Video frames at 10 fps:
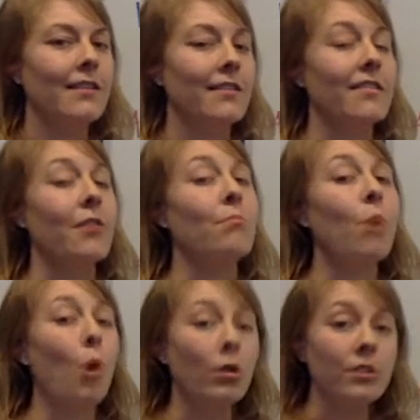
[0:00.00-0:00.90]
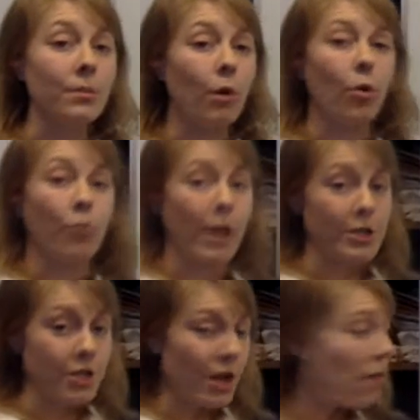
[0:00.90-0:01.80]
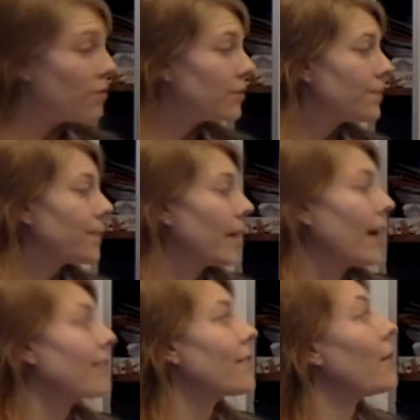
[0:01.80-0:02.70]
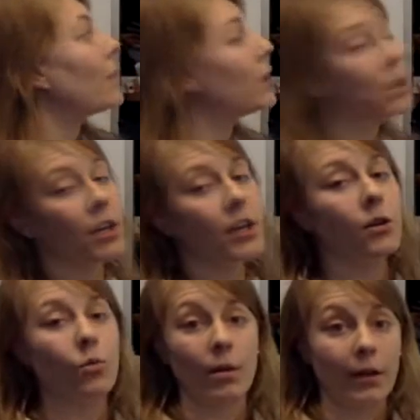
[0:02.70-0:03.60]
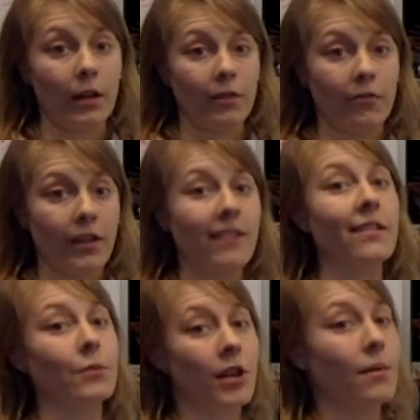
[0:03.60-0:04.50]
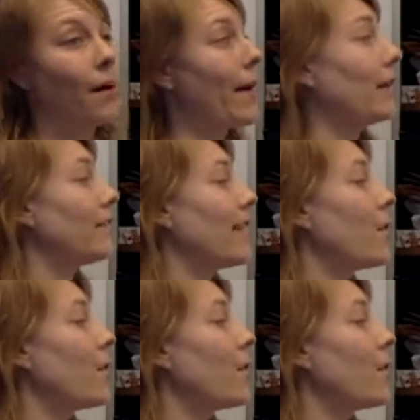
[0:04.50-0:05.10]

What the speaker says: This is our mole-to-mole ratio. Okay, so I'm going to look, where am I looking for this? I'm looking at my balanced